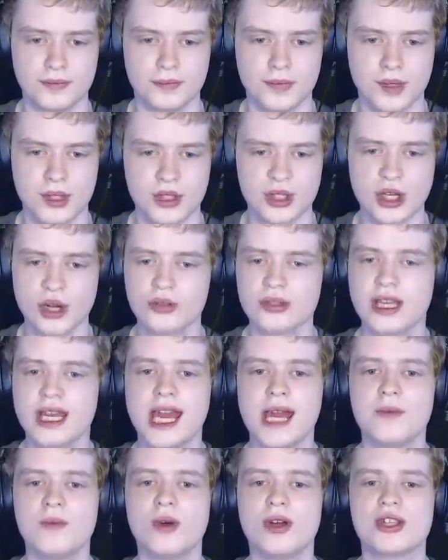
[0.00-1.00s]
So the
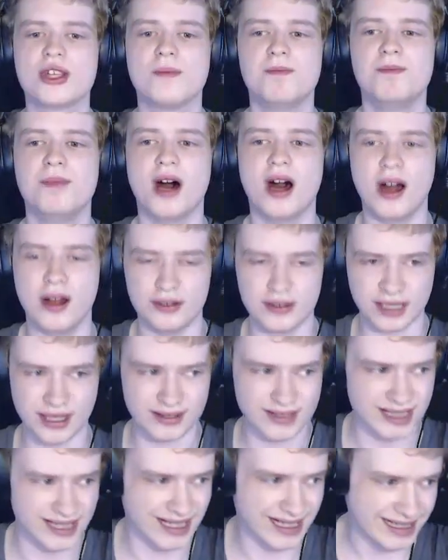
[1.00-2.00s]
game wasn't bugged.
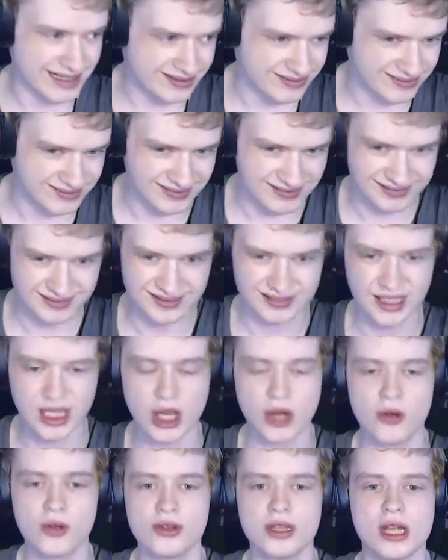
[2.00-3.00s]
Okay.
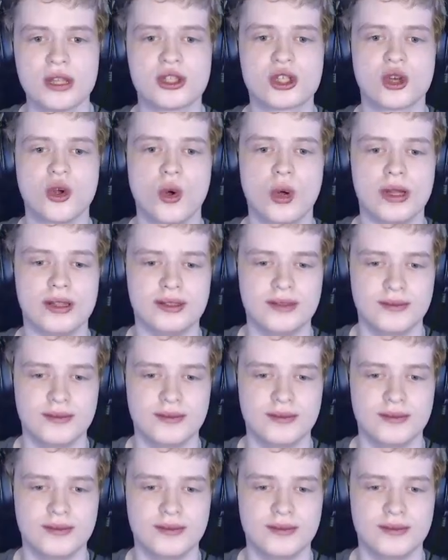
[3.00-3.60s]
That's good.